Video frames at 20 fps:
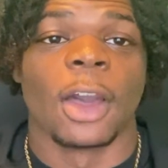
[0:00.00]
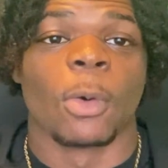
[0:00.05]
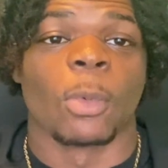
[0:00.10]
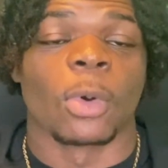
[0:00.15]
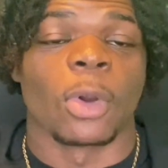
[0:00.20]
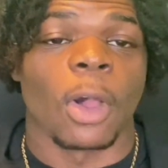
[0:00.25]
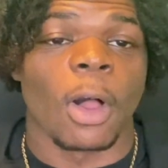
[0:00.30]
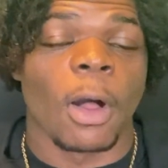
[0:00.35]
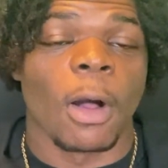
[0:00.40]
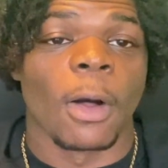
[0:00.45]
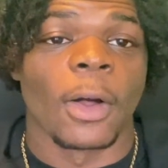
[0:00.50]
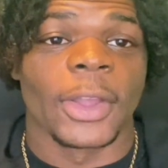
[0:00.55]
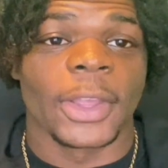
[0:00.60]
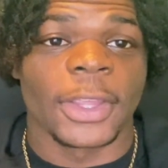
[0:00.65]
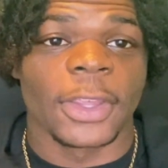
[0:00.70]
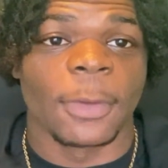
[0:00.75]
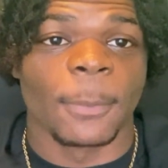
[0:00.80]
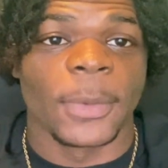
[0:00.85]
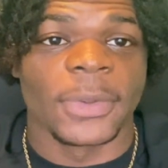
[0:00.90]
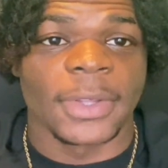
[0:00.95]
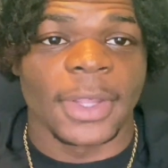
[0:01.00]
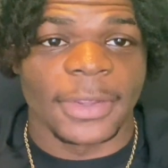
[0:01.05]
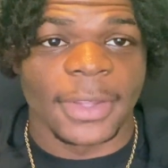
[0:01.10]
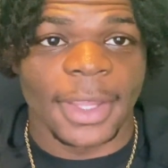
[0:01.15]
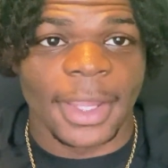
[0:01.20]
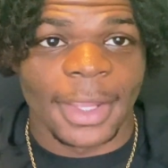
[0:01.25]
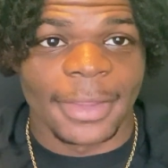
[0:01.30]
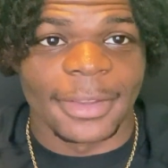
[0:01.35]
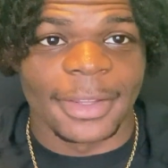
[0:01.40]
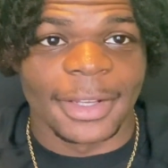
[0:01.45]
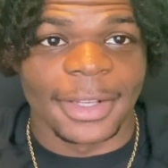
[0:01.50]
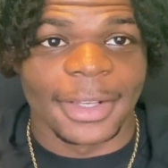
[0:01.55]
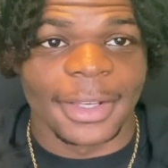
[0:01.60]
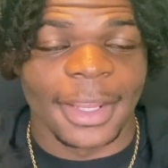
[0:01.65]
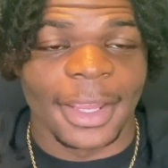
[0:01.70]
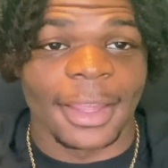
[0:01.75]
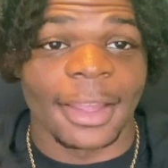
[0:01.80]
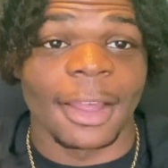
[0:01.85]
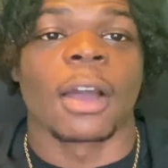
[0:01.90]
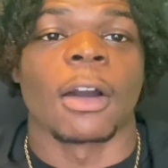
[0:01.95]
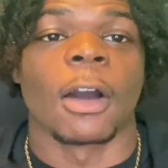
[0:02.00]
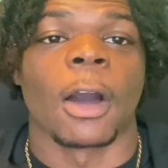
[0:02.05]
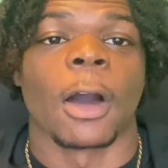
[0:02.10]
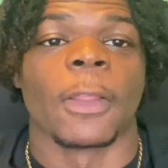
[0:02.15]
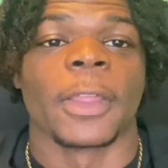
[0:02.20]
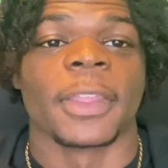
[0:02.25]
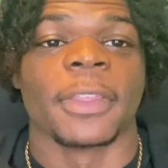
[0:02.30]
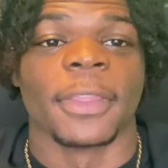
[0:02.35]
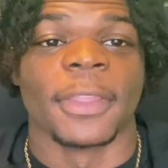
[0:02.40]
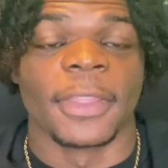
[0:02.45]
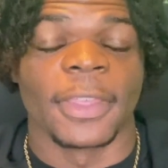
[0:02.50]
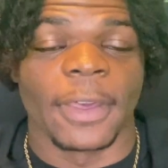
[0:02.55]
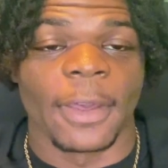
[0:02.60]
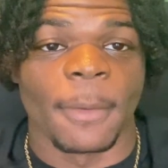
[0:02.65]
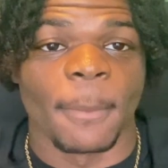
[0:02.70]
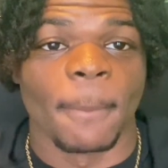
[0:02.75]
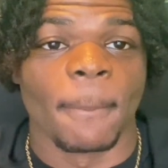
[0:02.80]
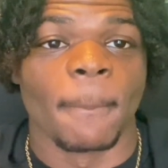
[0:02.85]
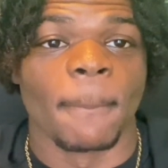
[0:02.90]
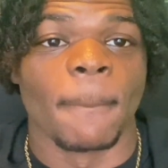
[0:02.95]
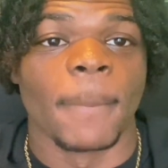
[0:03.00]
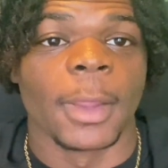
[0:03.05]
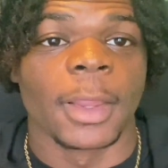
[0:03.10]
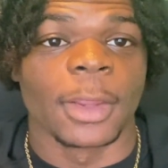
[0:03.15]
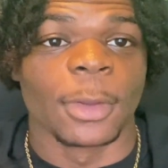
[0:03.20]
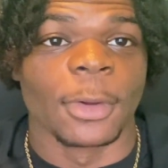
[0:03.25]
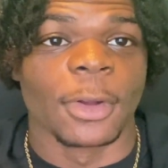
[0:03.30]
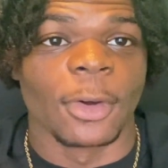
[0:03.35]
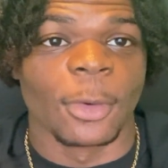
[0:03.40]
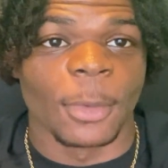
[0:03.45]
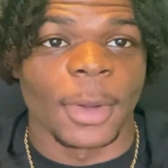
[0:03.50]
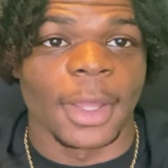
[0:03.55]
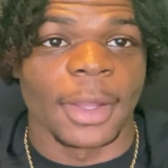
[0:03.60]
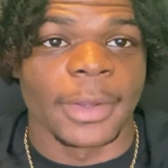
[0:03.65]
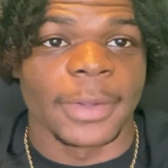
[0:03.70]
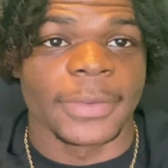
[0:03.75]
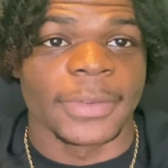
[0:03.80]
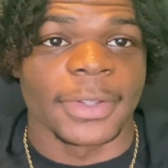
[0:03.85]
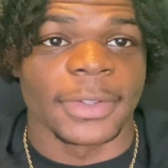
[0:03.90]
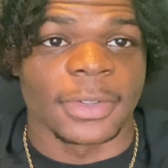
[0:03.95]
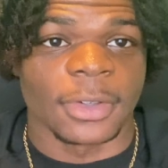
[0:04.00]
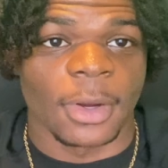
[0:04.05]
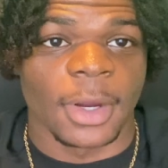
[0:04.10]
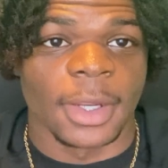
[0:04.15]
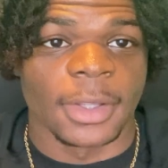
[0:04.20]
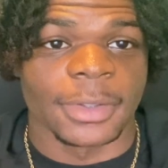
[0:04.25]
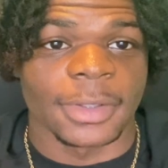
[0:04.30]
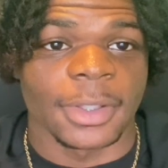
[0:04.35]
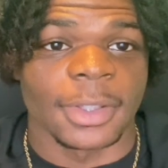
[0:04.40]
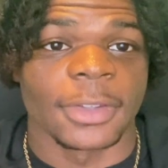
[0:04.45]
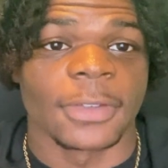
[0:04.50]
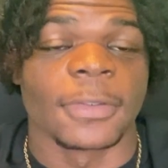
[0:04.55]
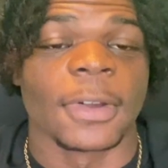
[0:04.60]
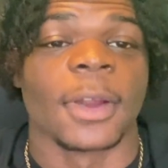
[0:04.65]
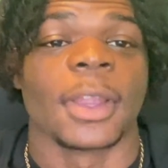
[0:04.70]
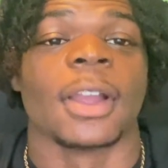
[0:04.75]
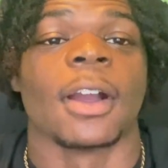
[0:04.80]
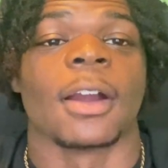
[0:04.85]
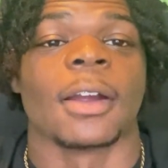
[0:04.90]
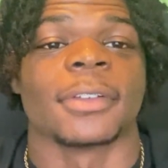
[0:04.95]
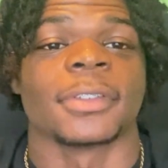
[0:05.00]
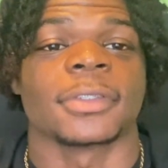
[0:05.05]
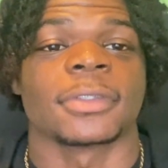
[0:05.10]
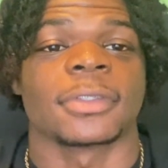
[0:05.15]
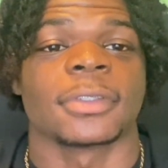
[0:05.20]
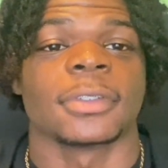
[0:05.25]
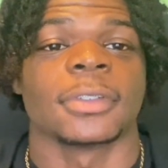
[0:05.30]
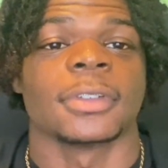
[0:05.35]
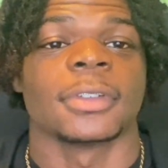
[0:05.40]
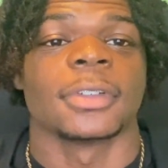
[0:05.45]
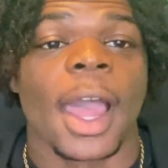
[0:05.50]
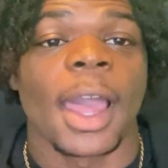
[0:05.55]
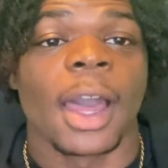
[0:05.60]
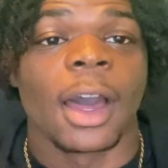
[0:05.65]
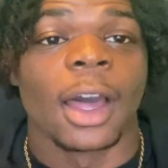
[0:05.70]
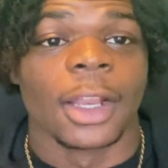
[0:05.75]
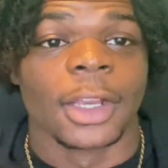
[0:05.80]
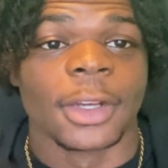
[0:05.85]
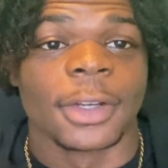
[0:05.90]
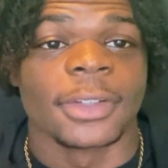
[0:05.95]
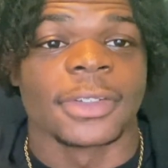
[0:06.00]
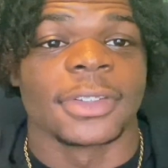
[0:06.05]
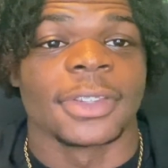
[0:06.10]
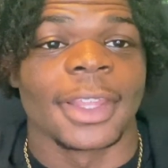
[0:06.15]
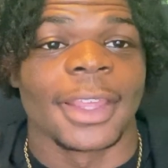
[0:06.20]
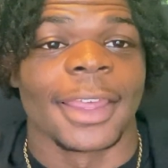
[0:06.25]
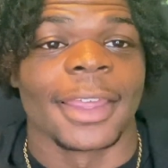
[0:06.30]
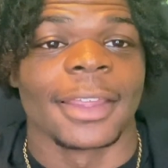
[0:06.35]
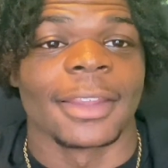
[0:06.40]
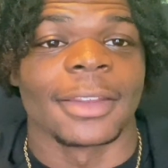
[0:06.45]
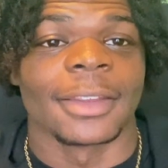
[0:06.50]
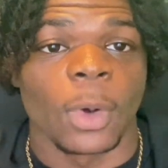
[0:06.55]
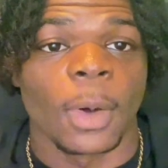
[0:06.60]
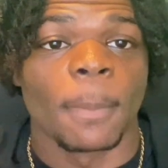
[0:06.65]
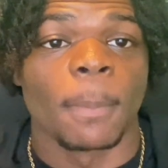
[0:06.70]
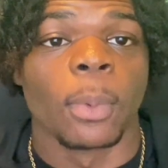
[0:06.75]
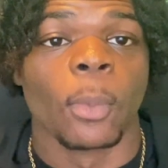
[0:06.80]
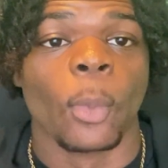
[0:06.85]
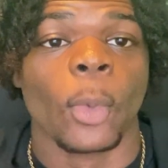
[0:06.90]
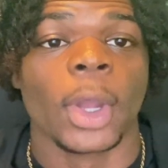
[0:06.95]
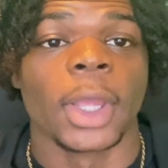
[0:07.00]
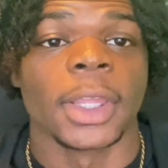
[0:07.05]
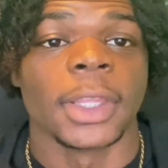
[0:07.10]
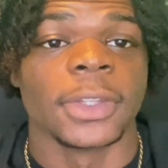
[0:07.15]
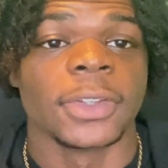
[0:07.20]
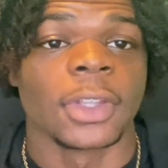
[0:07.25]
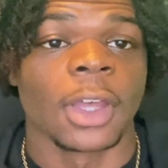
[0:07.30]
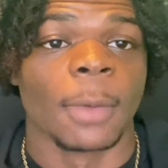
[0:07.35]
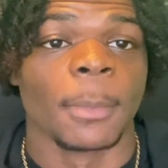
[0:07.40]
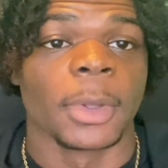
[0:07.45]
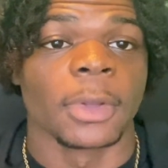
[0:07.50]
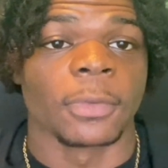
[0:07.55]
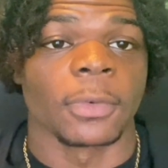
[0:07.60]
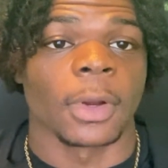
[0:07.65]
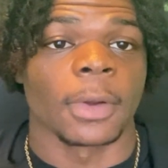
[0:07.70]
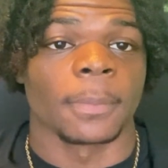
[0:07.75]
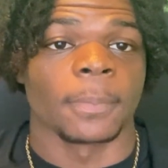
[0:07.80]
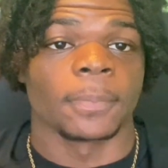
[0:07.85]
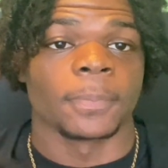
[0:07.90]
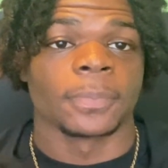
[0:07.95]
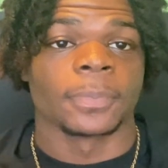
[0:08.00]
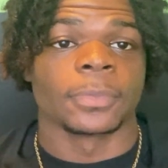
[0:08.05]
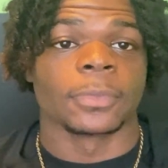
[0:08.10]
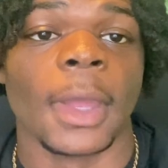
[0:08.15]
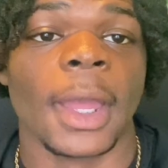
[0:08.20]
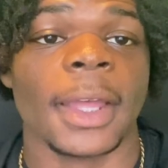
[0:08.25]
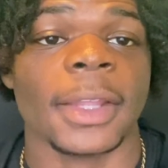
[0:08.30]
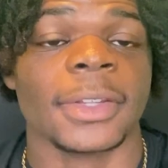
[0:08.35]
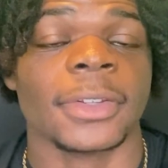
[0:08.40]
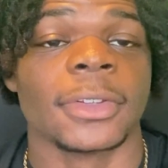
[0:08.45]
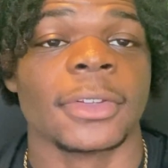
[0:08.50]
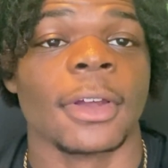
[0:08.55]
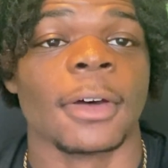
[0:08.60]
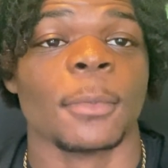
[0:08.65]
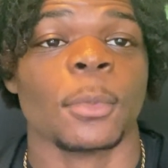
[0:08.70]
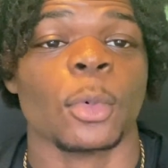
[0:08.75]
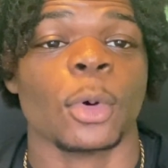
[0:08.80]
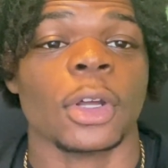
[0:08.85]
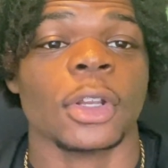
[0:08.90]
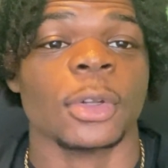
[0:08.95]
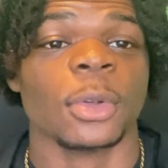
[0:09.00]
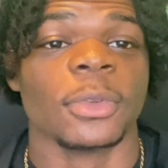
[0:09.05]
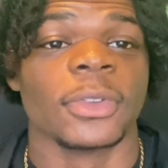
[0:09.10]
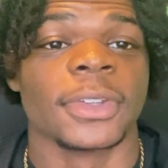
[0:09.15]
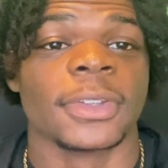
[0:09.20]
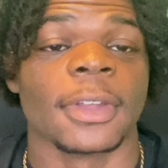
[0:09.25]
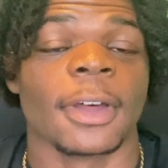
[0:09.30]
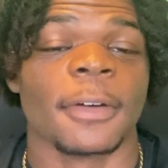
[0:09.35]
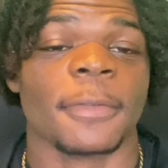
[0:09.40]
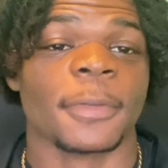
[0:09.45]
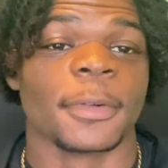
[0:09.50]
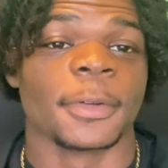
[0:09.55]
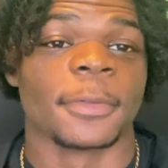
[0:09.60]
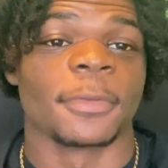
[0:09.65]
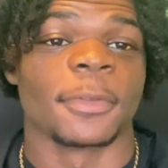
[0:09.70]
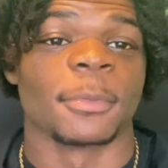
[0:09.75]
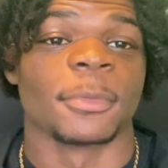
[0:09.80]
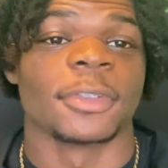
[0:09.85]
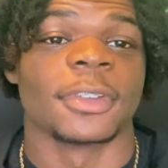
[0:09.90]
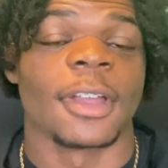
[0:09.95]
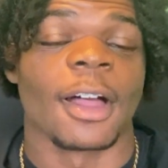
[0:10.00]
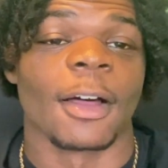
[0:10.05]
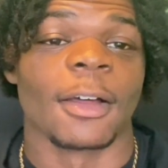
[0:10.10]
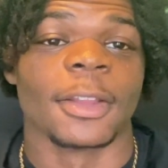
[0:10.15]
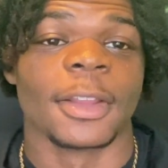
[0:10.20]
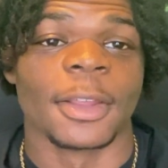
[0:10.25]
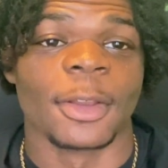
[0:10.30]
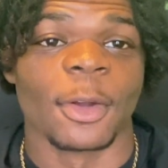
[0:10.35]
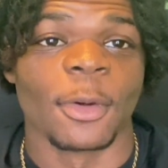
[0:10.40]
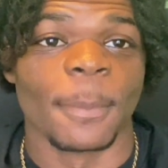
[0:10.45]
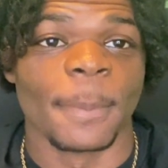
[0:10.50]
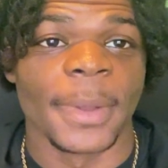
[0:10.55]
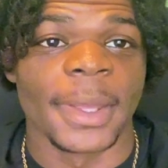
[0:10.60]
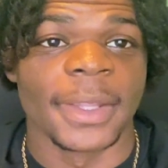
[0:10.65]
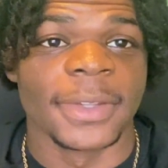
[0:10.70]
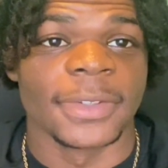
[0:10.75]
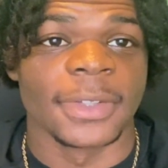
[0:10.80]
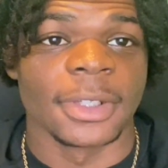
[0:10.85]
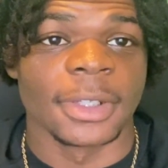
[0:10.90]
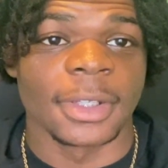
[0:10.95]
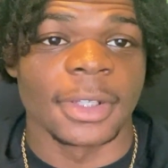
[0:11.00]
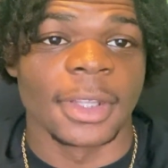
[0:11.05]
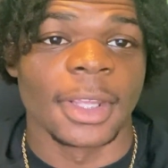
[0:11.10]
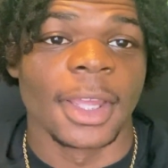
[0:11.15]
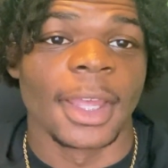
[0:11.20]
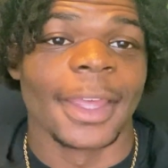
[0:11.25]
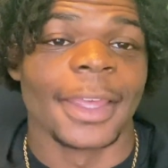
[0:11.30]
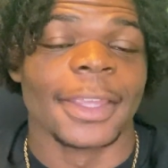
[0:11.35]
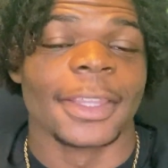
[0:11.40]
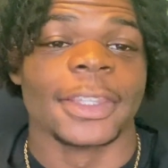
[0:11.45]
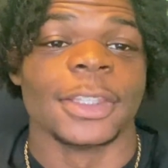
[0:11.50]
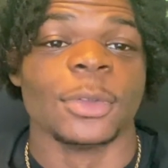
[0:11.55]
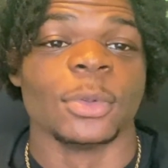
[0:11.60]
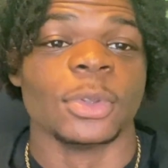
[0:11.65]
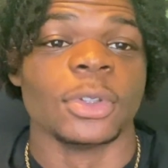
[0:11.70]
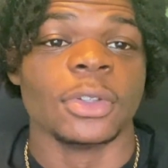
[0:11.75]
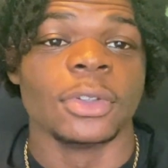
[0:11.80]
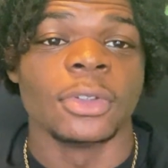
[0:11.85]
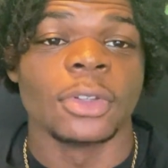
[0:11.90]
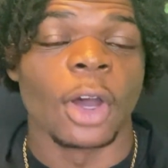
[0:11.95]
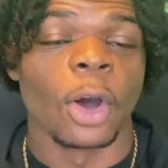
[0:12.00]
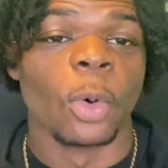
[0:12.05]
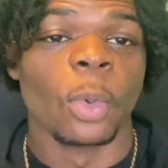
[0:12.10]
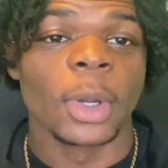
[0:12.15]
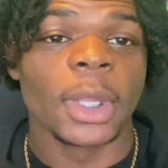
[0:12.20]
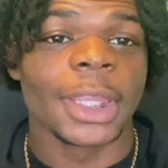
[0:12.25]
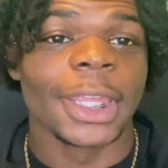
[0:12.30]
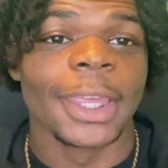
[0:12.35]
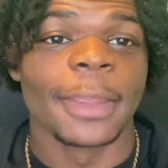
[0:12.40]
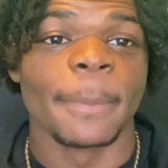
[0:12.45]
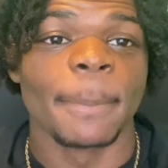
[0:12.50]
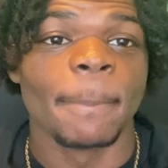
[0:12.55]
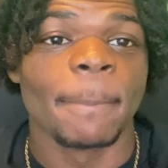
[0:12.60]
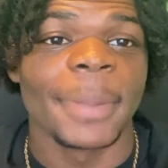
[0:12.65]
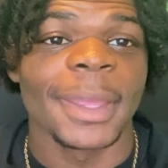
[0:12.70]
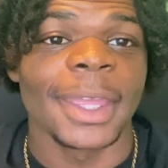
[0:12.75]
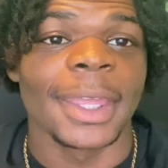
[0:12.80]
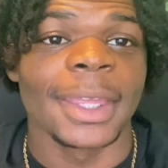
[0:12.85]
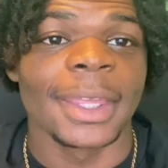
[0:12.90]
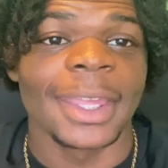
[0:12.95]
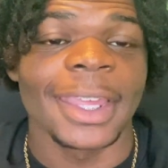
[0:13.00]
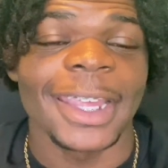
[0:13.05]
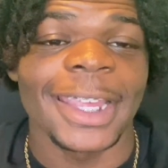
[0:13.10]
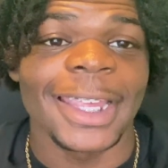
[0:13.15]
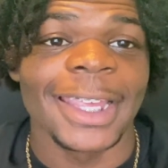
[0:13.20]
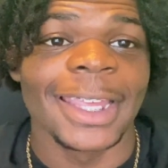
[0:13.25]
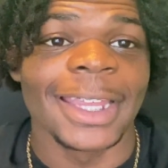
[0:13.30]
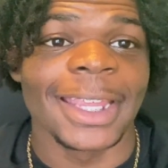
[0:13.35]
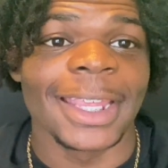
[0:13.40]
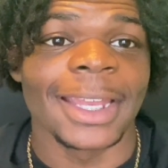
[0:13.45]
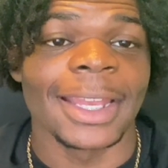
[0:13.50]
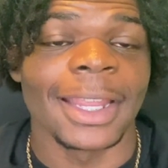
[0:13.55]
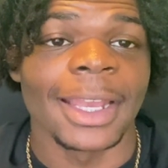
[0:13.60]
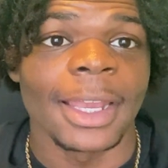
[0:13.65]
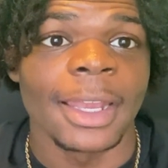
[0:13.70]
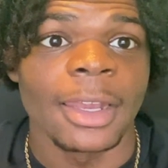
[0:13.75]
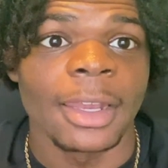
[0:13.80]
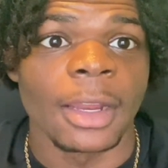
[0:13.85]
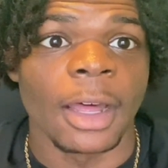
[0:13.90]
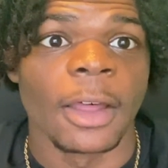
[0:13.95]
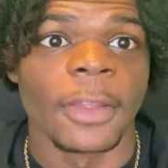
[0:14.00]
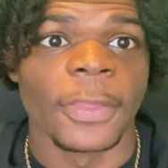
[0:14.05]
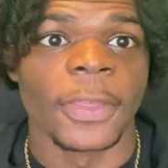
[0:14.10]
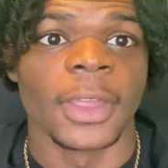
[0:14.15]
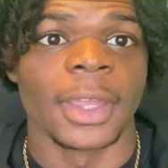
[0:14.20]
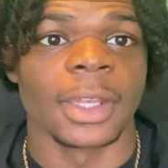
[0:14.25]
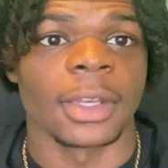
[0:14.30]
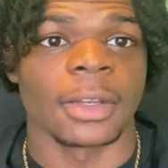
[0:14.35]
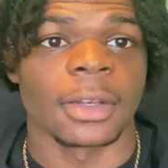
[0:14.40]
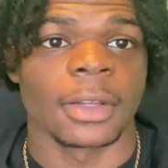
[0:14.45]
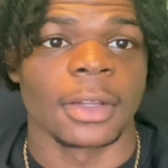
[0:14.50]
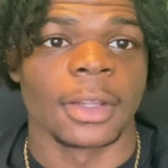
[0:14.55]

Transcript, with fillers: We're all humans at the end of the day. Calling them beluga whales is crazy. It's very harsh. I understand what point he's coming from. As someone who suffered from childhood obesity, you don't get big eating nothing.